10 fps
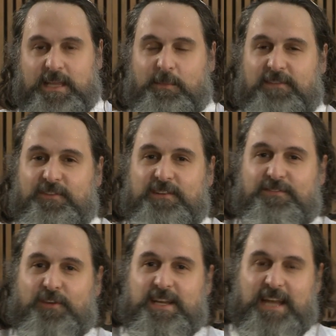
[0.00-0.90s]
Now, my
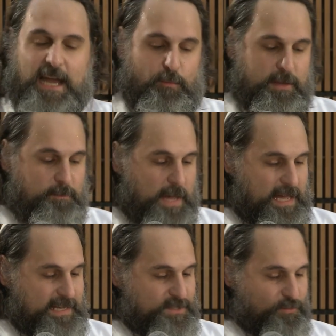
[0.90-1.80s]
friend Fred and I, we
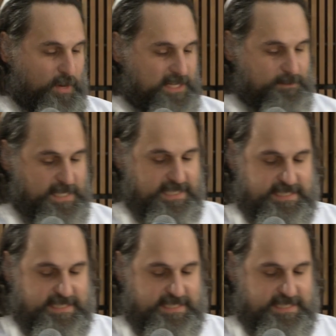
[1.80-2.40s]
met as randomly